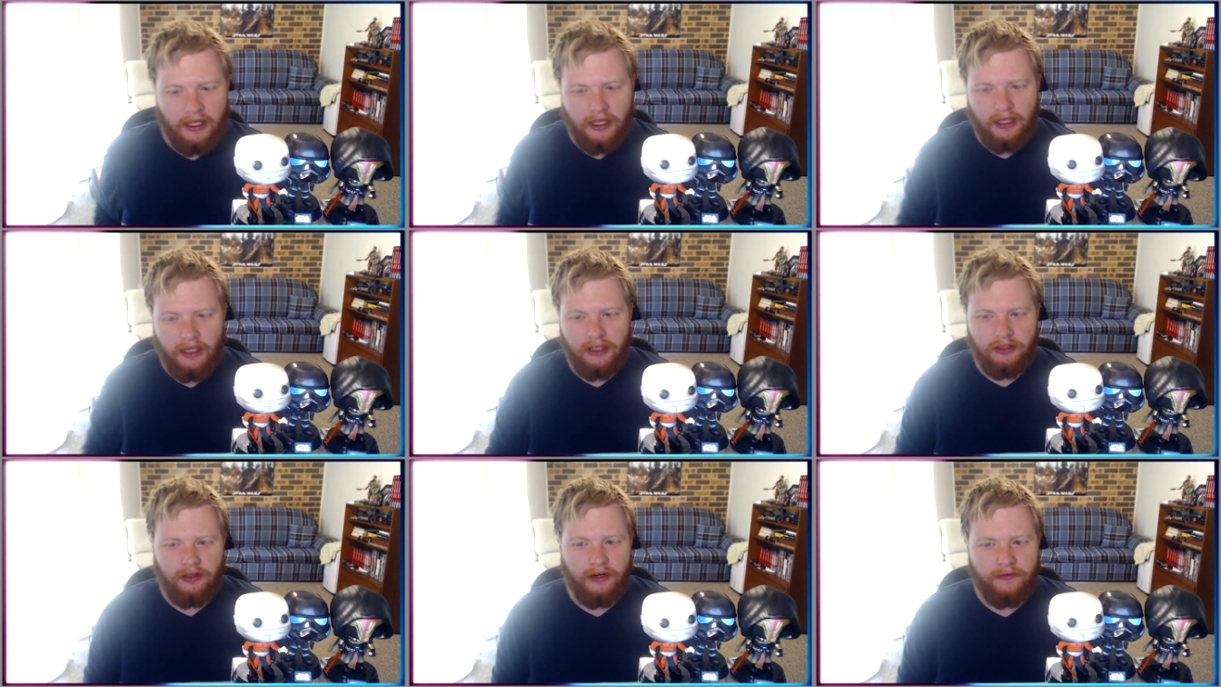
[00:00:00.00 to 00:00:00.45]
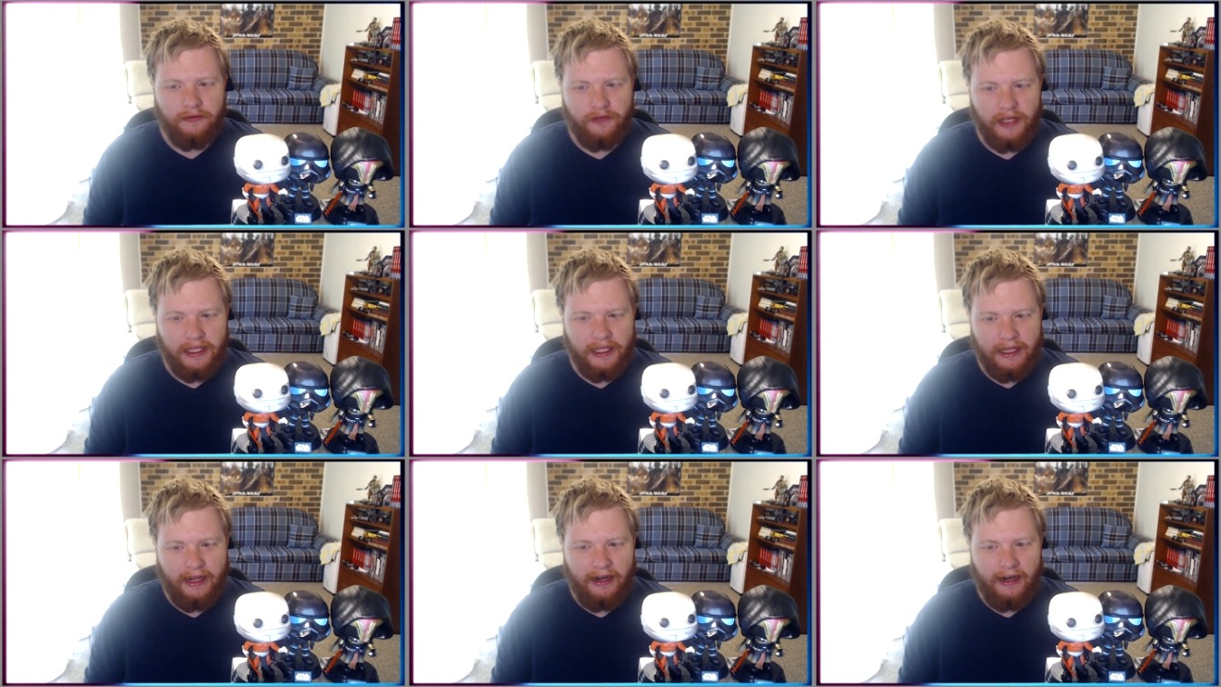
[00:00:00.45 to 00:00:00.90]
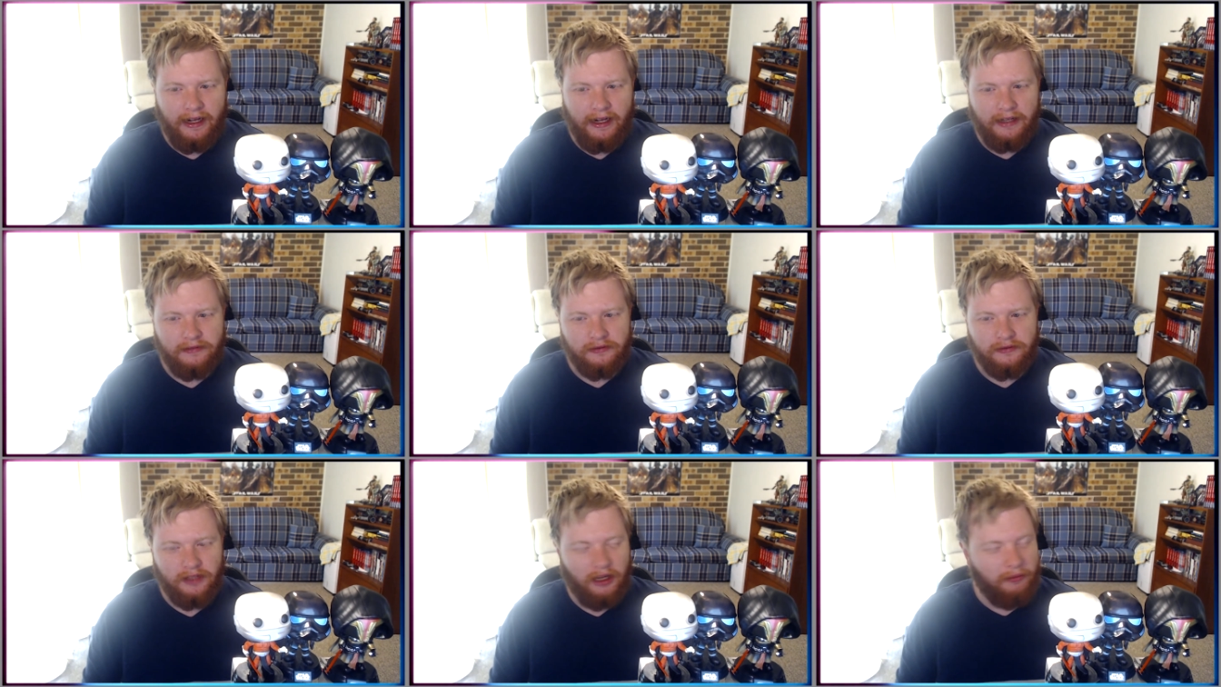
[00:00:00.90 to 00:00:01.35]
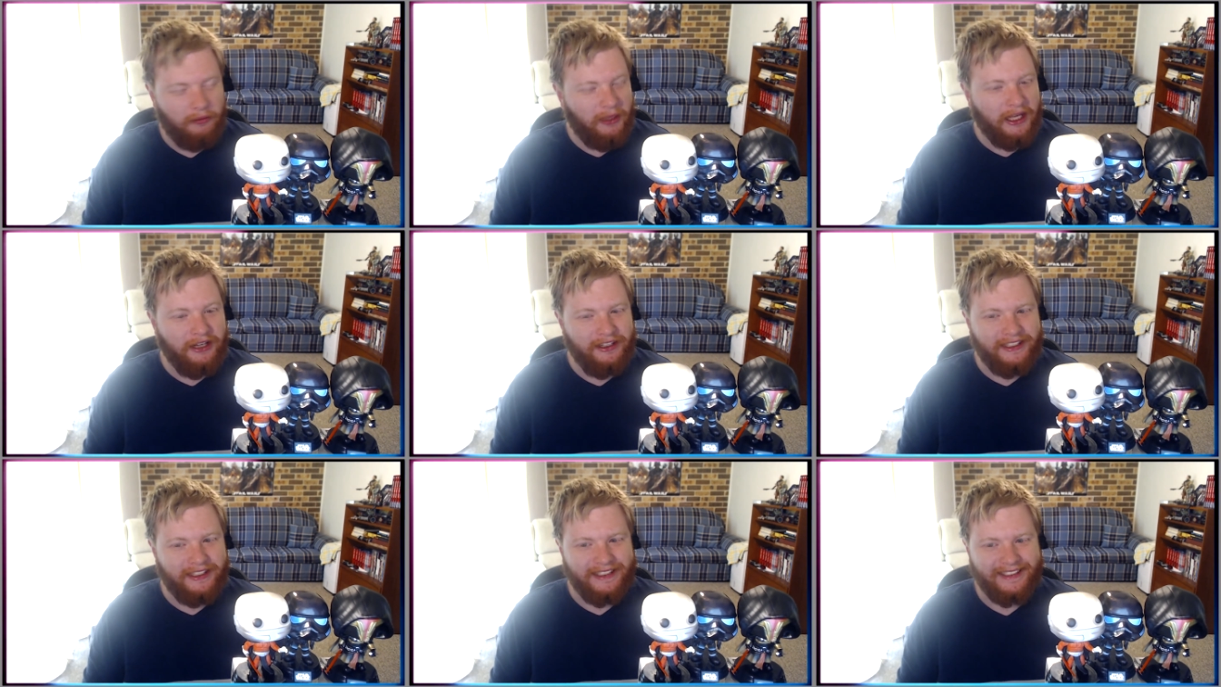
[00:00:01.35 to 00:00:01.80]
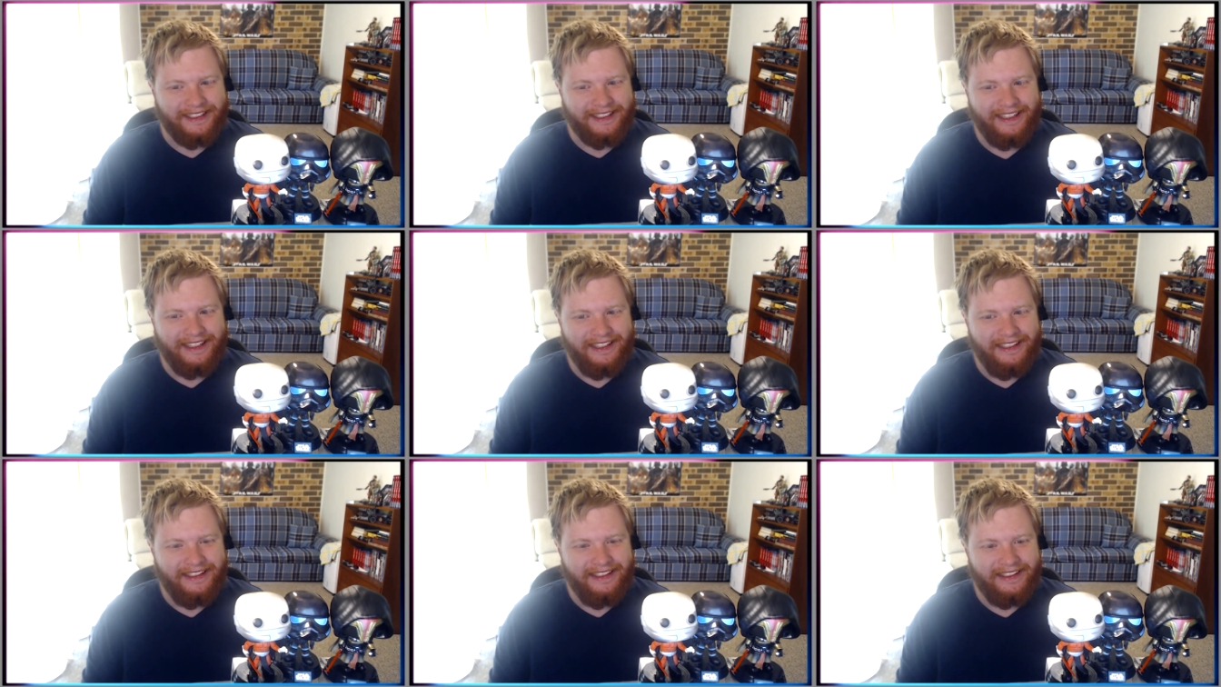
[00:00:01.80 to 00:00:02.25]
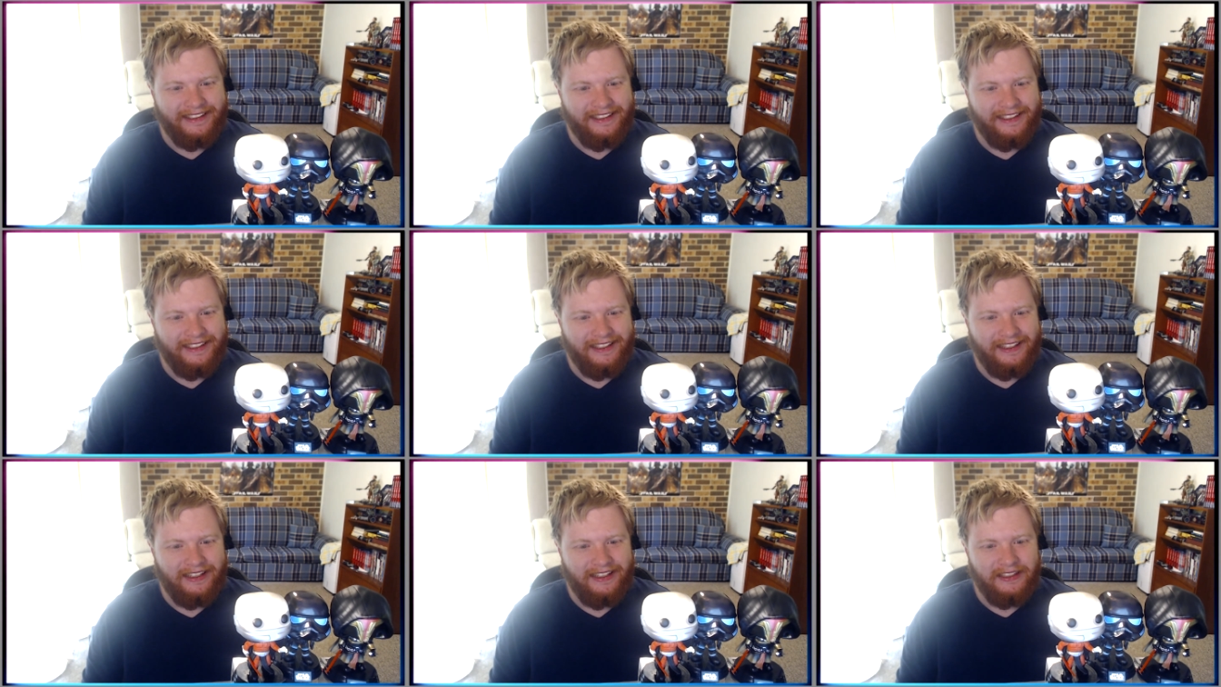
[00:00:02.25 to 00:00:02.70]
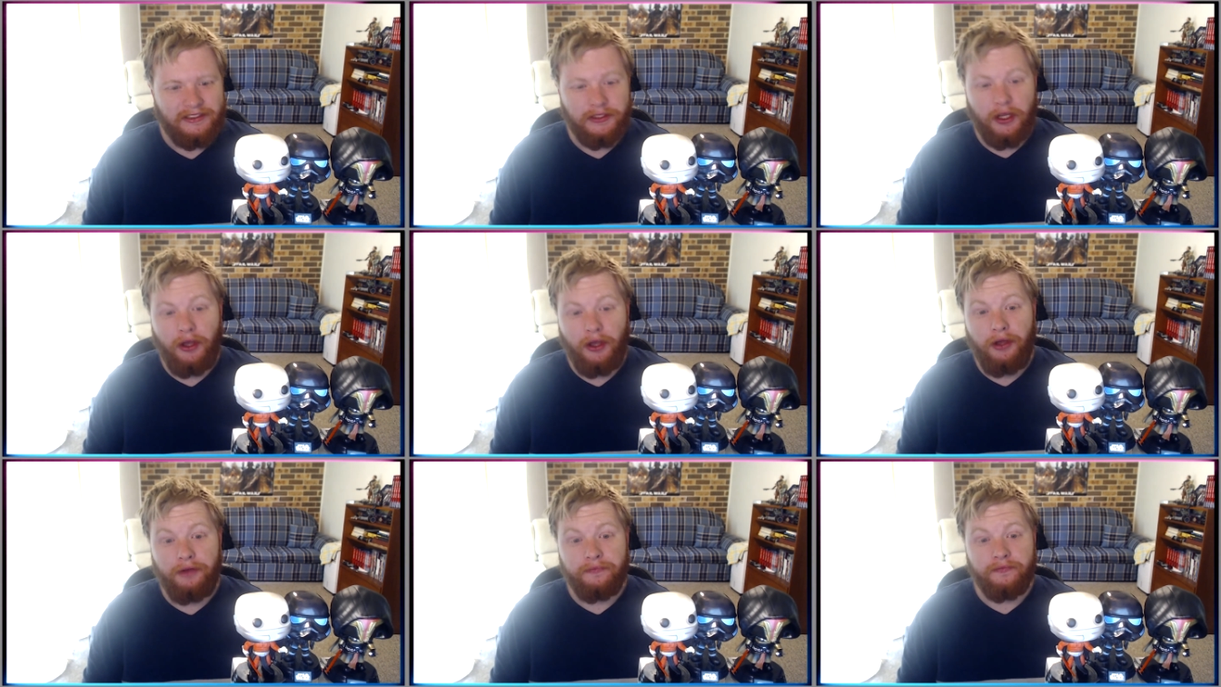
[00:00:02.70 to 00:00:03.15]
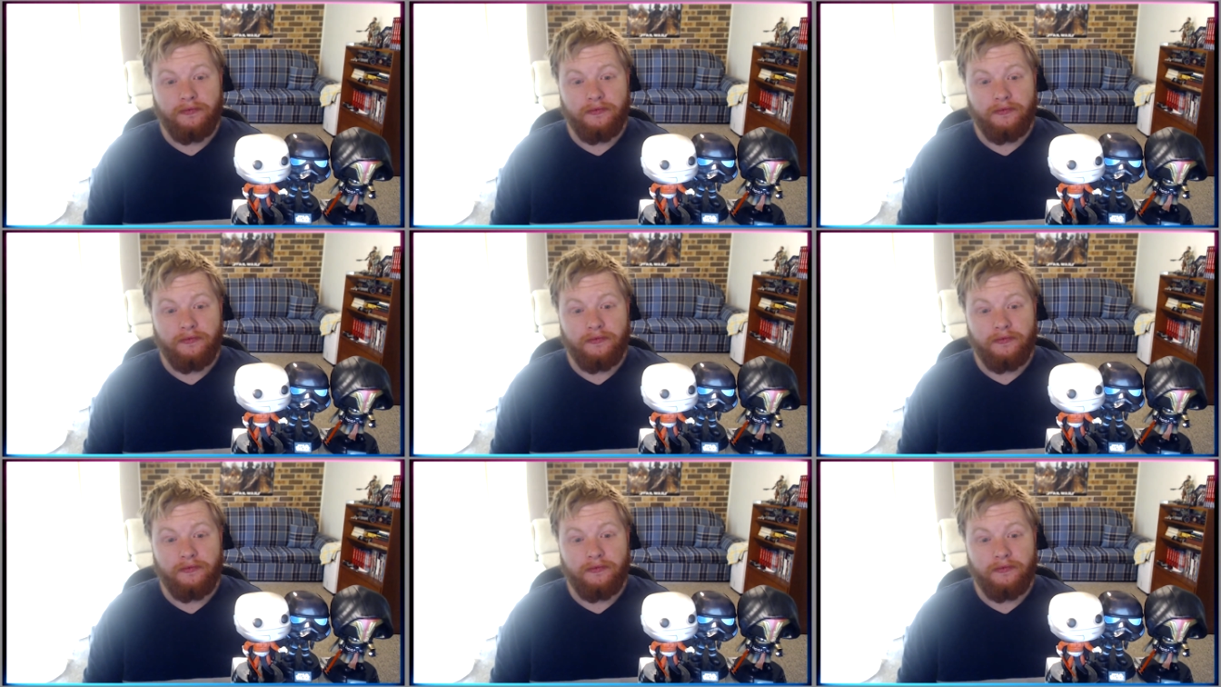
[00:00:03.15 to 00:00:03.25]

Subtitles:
Try and figure that out. That'd be good. So,